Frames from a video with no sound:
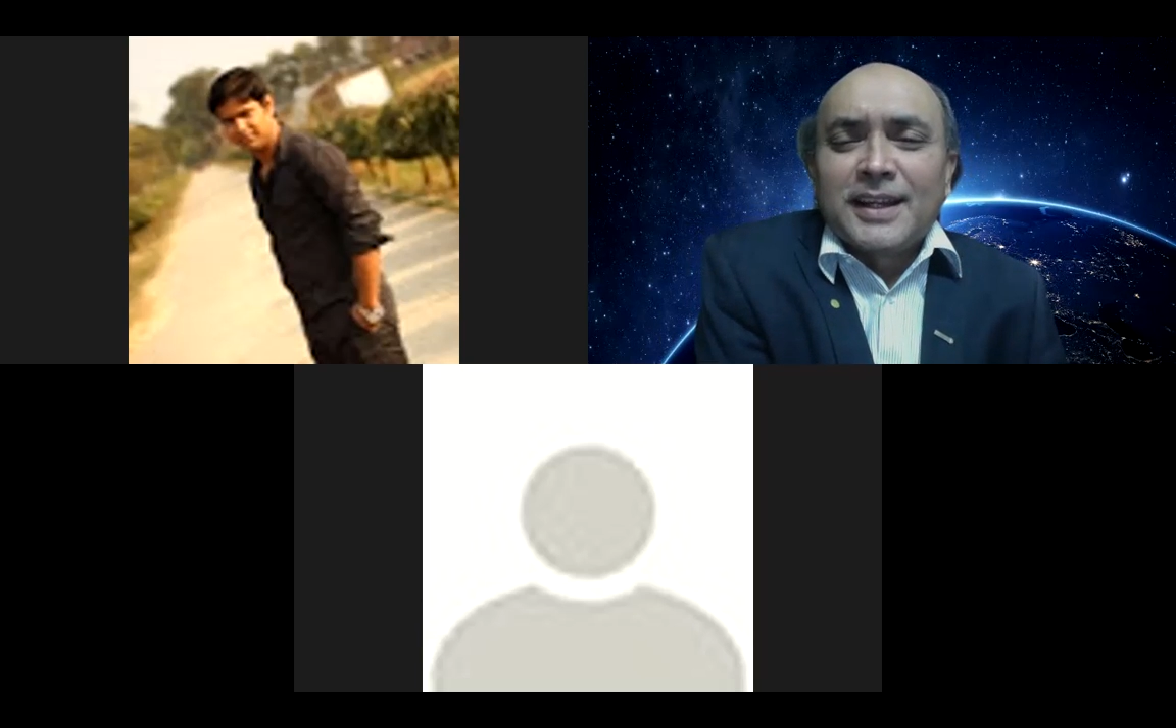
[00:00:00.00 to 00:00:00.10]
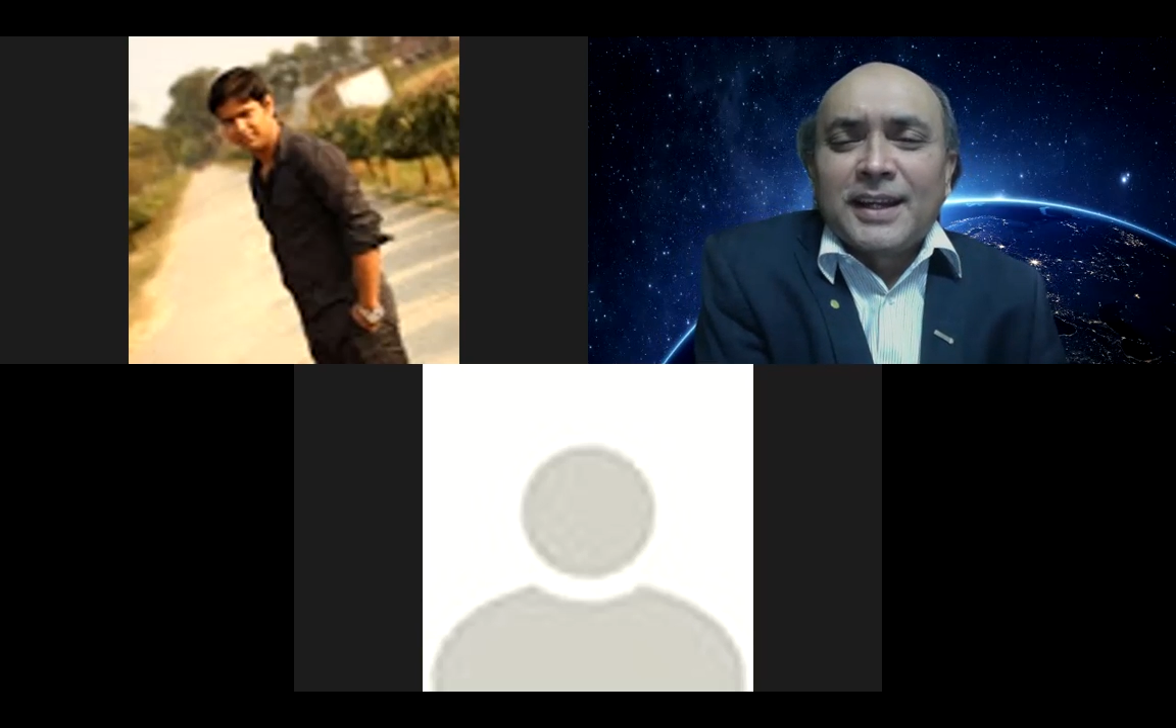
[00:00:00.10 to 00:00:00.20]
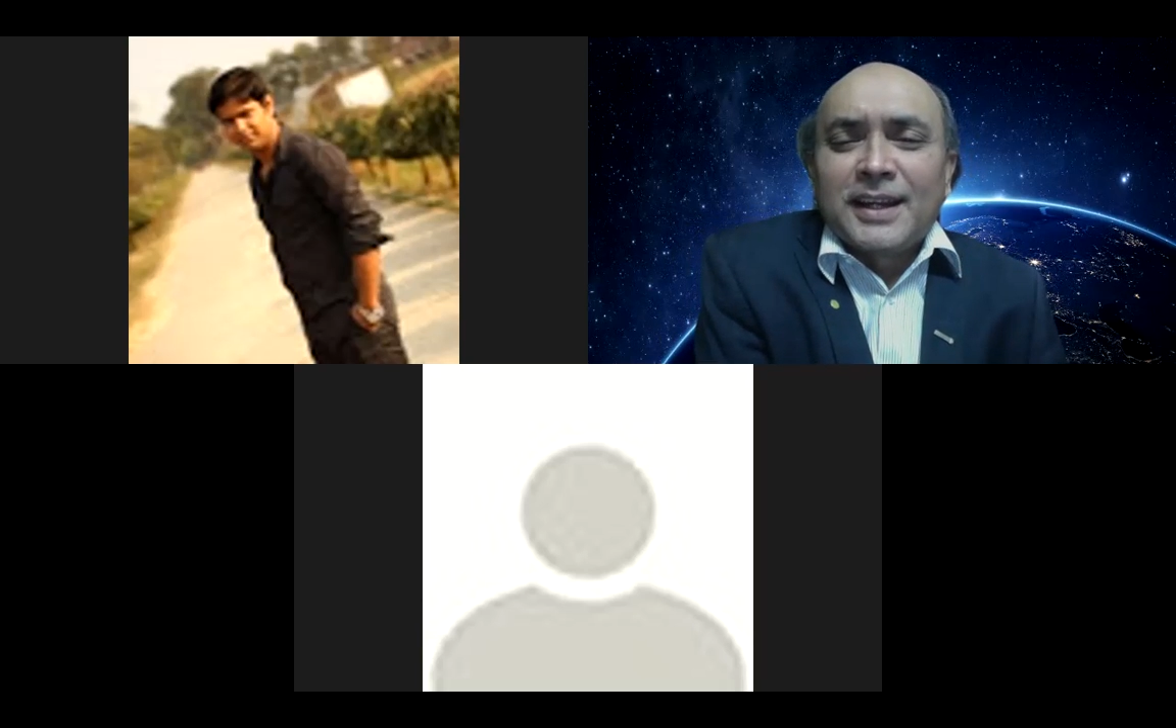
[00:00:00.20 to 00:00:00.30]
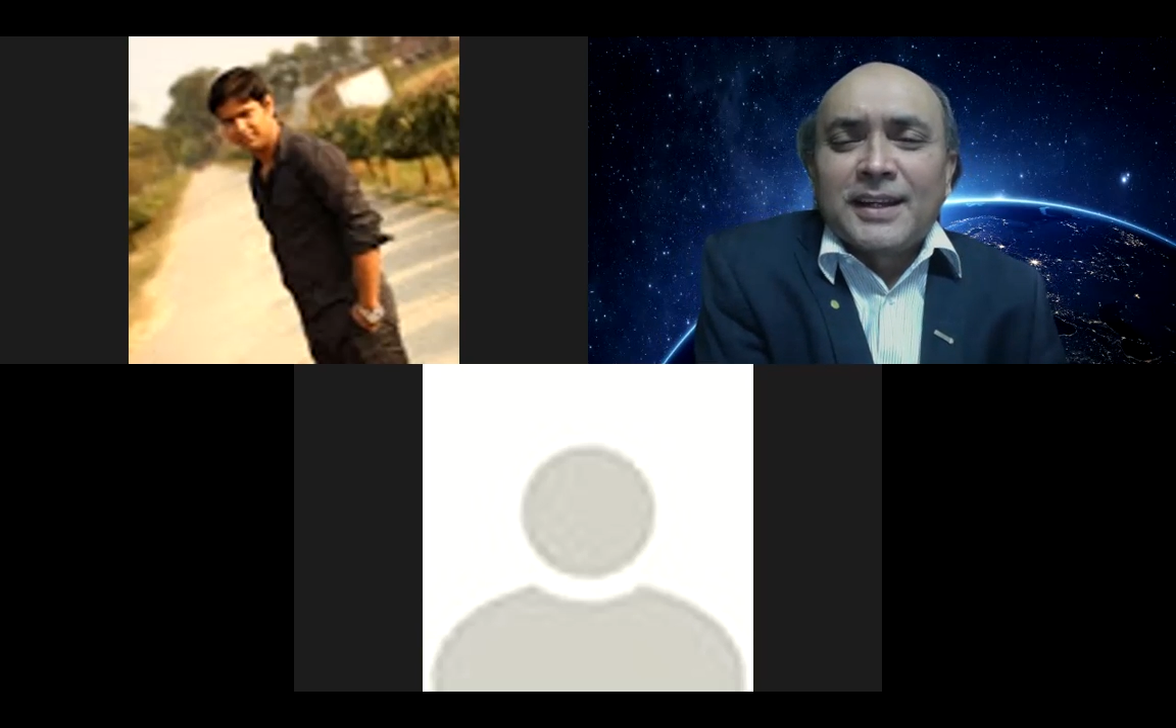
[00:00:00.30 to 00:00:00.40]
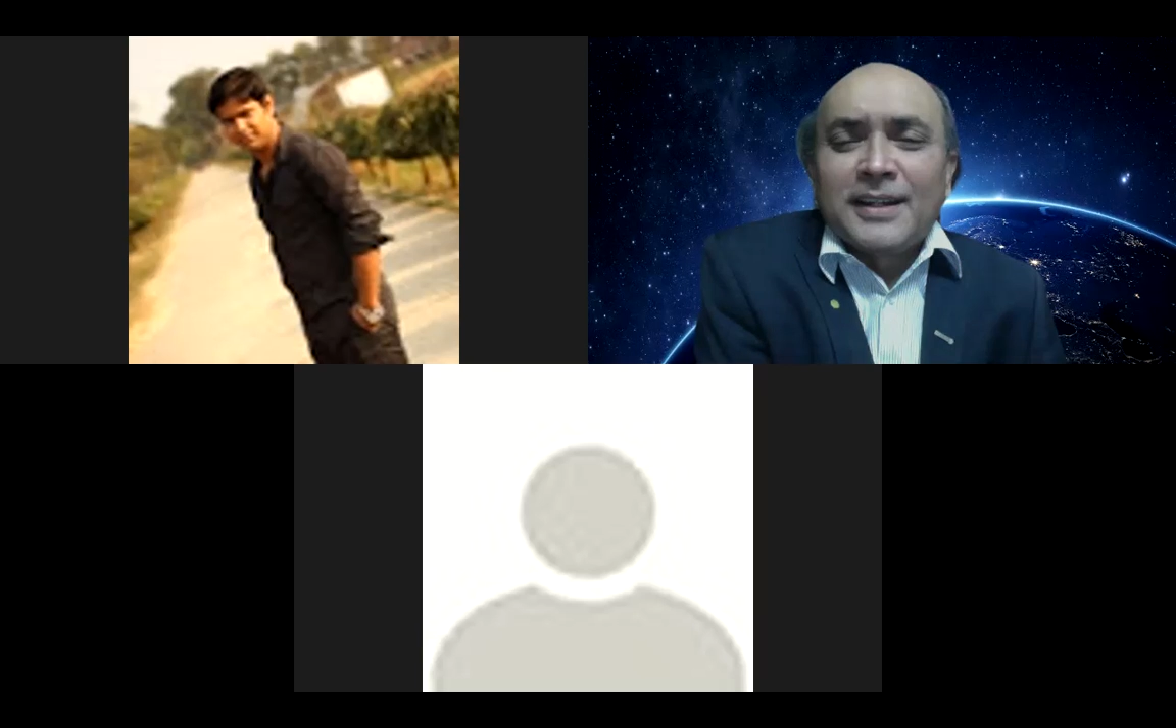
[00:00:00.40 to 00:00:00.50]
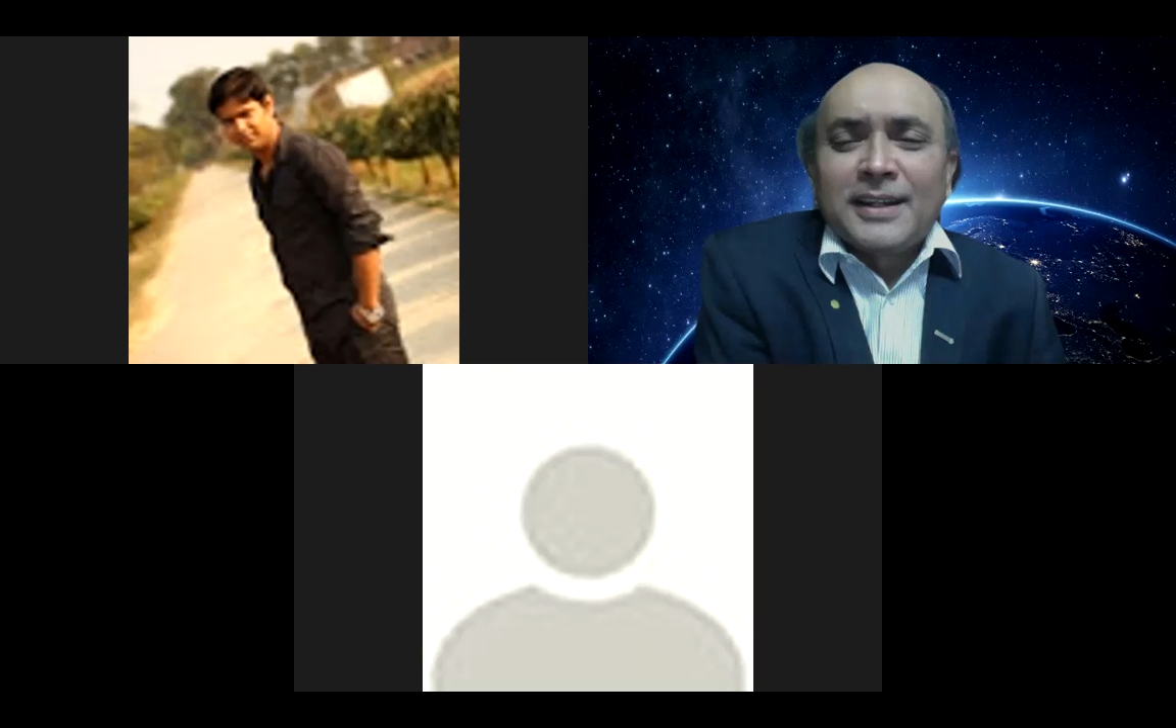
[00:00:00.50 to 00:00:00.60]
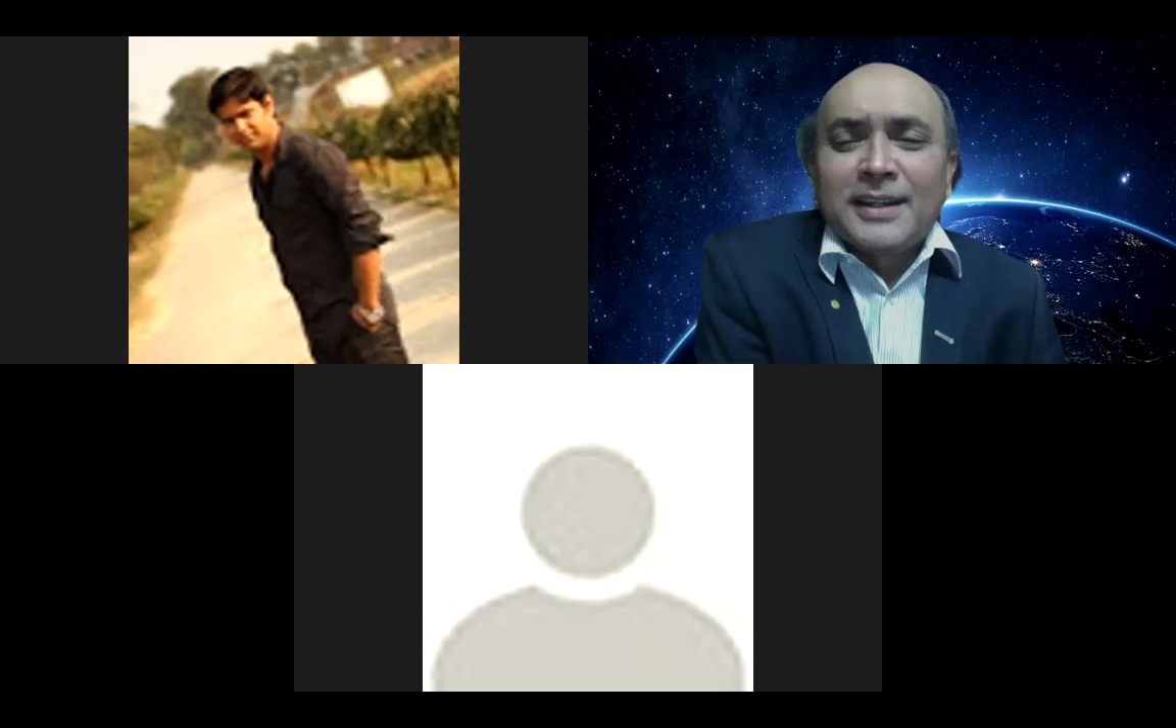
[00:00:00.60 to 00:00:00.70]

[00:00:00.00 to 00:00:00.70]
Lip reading: uh,